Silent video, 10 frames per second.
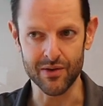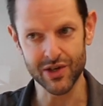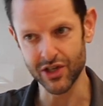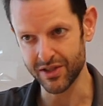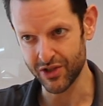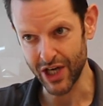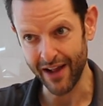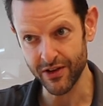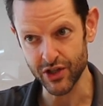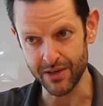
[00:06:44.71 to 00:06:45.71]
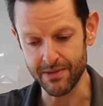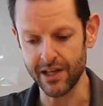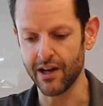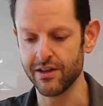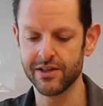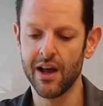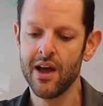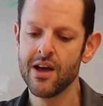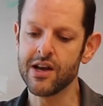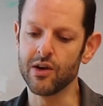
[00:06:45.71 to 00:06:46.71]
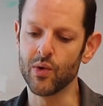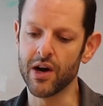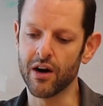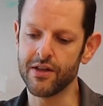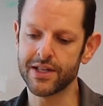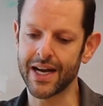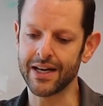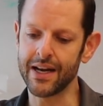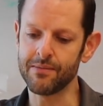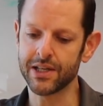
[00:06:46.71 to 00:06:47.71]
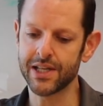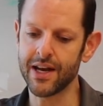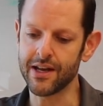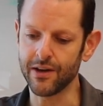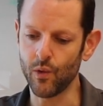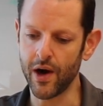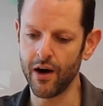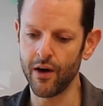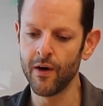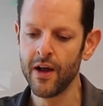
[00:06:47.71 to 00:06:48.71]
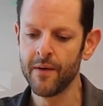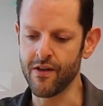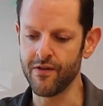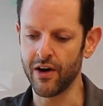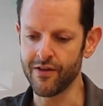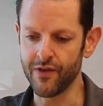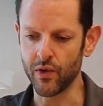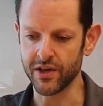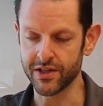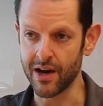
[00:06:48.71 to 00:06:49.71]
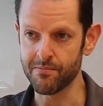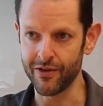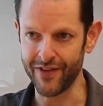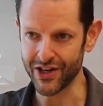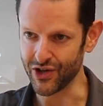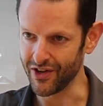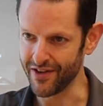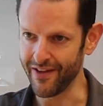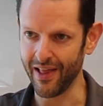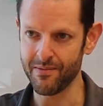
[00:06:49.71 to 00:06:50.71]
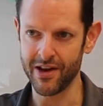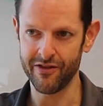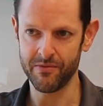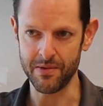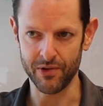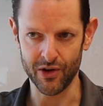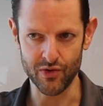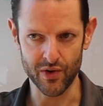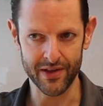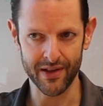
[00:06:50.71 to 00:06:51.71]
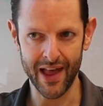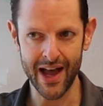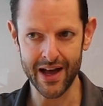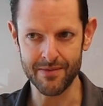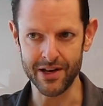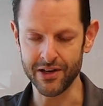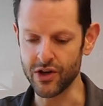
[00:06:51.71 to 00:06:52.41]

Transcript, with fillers: which is challenging because here we are in this academic setting where it's very focused on professional development of people who are in the lab and,